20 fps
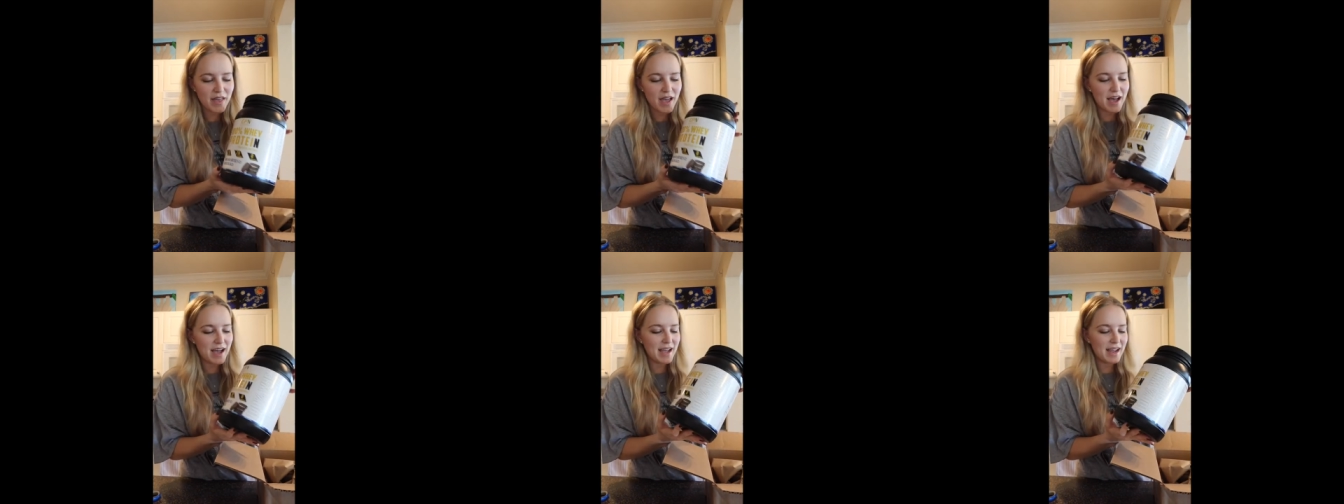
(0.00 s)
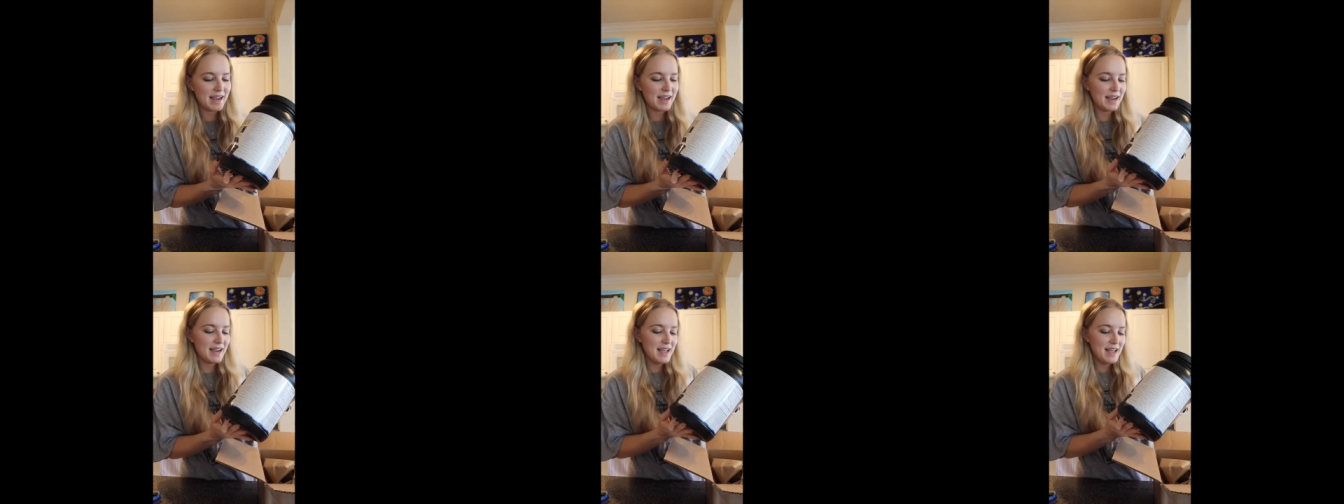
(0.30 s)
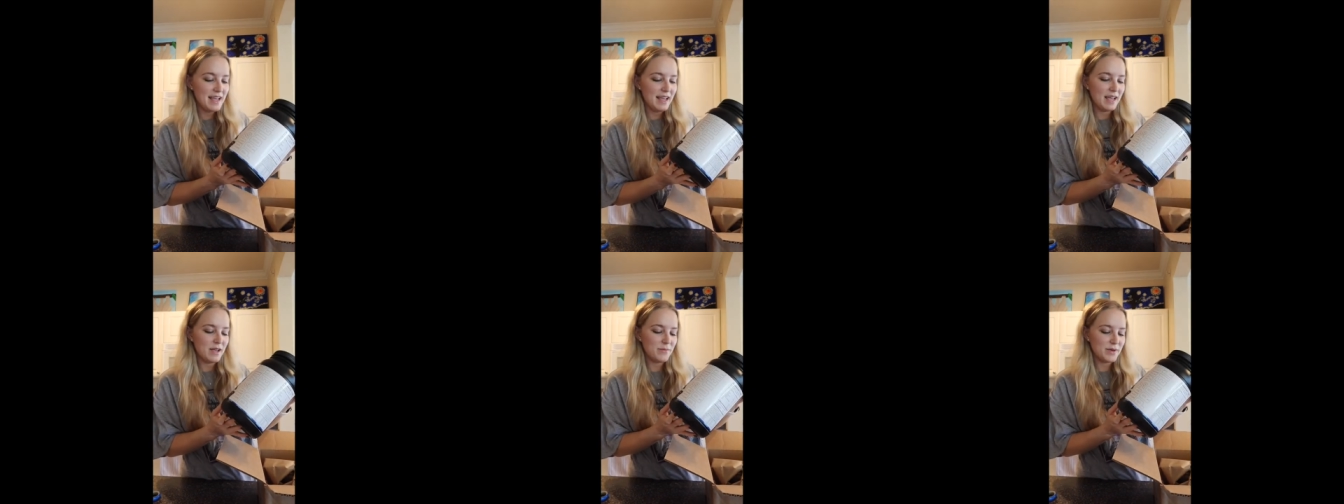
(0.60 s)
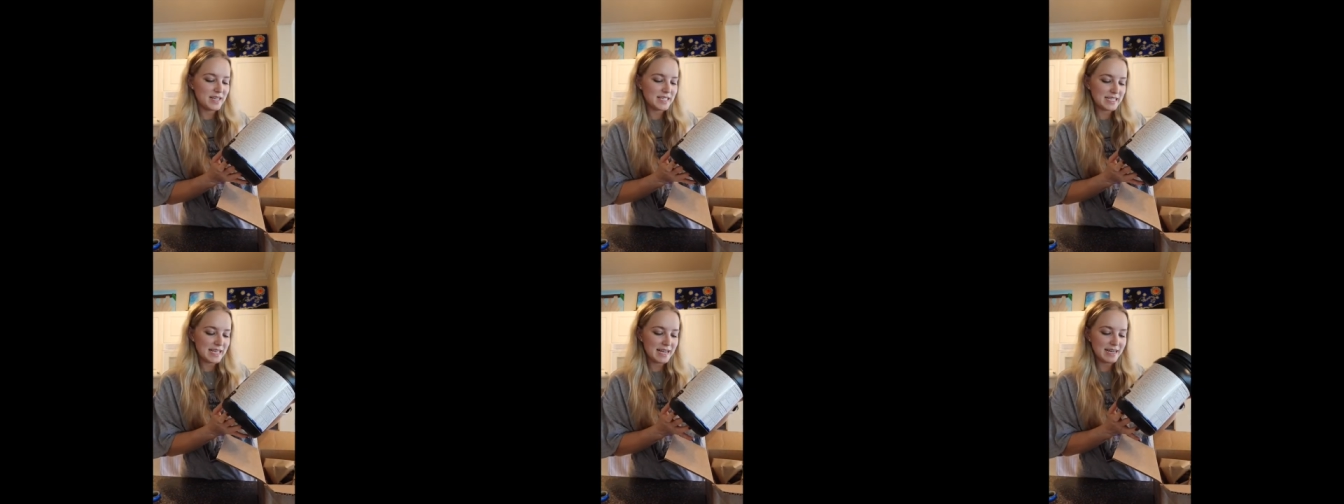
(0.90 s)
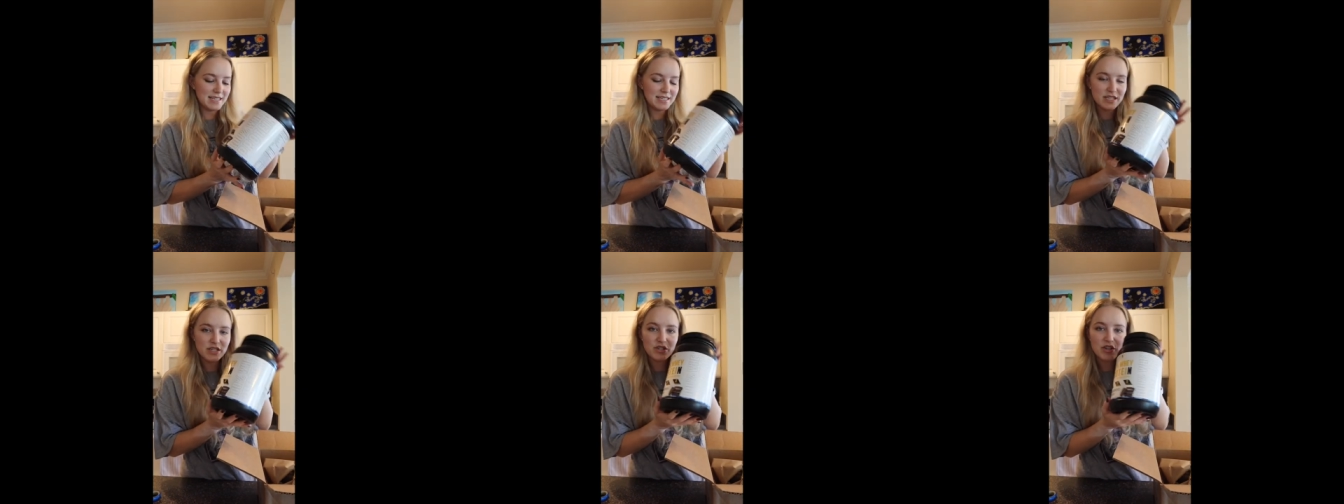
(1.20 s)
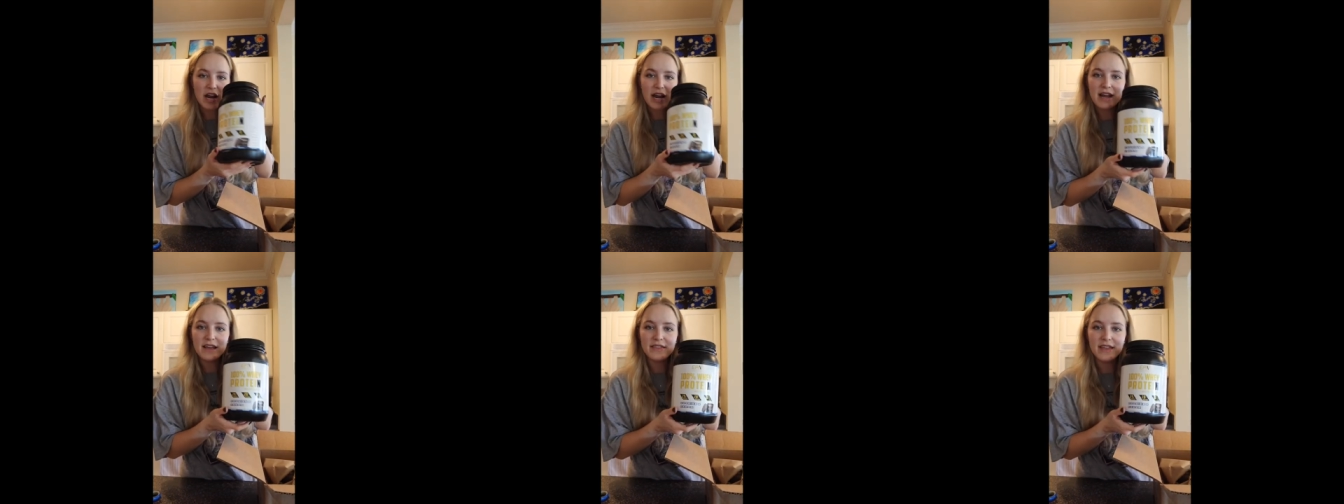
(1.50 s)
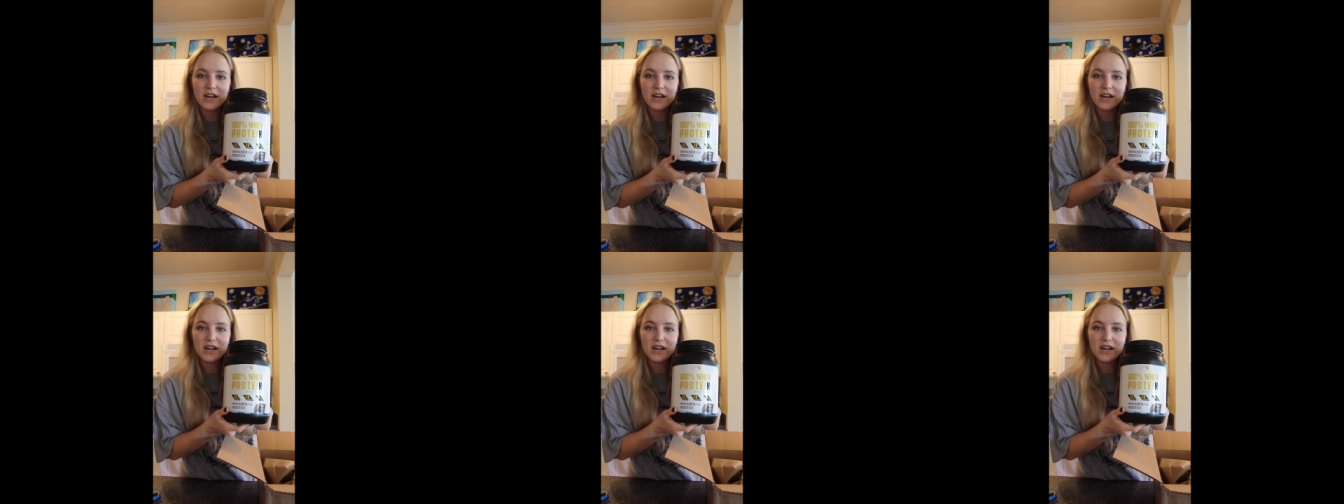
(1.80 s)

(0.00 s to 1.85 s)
I am excited to try it.